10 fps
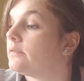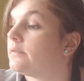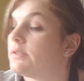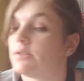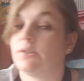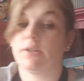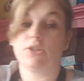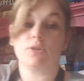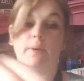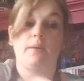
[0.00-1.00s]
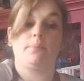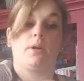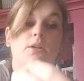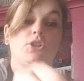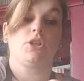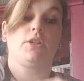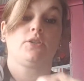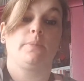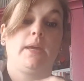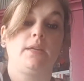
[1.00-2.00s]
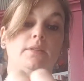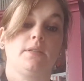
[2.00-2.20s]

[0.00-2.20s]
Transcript: So you get your paintbrush and your paint